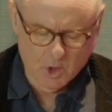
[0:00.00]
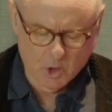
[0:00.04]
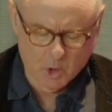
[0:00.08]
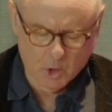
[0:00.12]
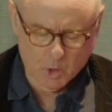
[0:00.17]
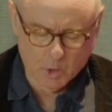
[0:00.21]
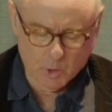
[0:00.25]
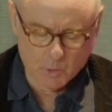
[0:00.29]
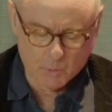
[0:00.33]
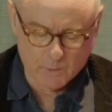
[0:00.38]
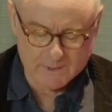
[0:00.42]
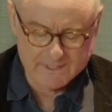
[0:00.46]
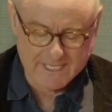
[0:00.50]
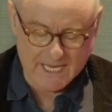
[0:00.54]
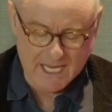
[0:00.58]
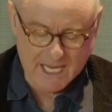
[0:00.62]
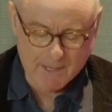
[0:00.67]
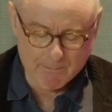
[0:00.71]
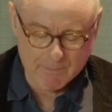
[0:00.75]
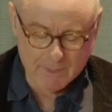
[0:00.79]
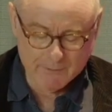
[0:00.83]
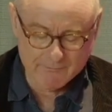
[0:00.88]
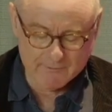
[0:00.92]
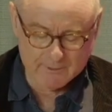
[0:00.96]
Horne was
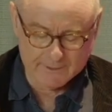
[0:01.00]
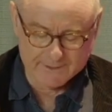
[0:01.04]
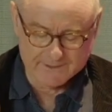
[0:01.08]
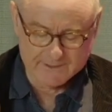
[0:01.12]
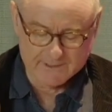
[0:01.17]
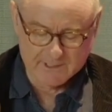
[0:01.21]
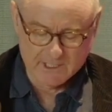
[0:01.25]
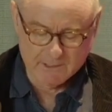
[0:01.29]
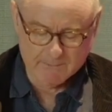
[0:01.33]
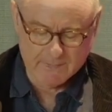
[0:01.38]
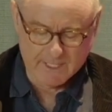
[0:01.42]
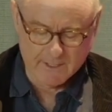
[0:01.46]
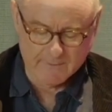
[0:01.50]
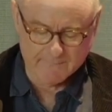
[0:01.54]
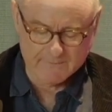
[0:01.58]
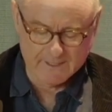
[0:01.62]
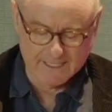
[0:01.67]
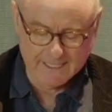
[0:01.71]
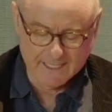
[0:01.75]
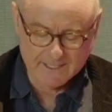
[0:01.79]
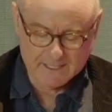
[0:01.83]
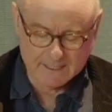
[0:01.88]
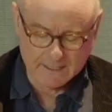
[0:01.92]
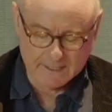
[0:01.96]
ambivalent about the
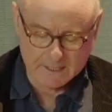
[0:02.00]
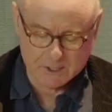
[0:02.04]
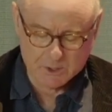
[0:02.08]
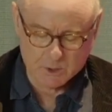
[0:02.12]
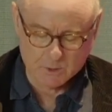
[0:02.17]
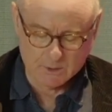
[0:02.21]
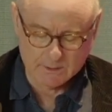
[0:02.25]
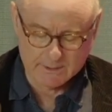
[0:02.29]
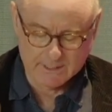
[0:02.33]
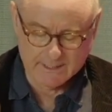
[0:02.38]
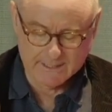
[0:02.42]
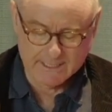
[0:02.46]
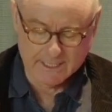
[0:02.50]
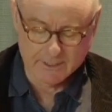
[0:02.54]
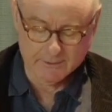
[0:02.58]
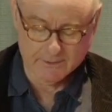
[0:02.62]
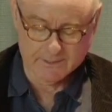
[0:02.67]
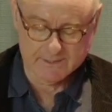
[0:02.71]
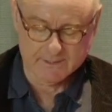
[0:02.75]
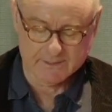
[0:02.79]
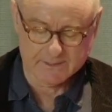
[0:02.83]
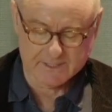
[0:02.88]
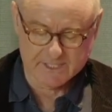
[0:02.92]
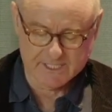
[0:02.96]
intellectual
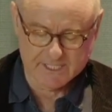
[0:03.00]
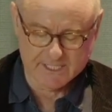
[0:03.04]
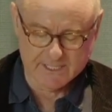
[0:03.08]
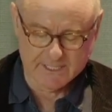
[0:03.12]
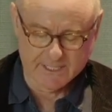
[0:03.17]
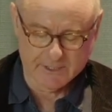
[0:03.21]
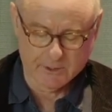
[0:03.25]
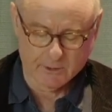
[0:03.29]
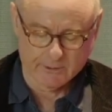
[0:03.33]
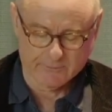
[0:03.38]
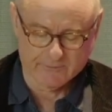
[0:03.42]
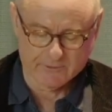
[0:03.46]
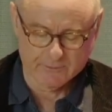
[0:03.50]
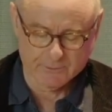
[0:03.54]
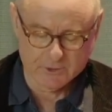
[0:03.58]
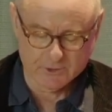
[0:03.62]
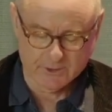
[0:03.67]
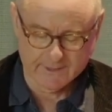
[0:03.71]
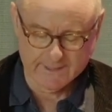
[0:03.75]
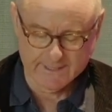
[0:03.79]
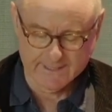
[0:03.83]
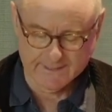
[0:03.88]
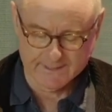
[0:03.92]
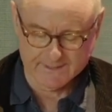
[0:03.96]
inheritance he got from
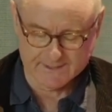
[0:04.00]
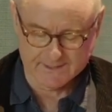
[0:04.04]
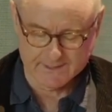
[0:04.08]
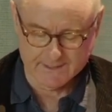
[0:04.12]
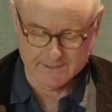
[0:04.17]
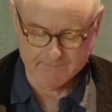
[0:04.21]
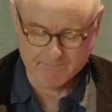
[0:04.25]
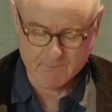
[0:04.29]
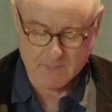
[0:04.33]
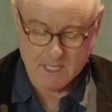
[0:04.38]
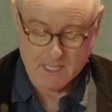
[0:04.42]
John Anderson,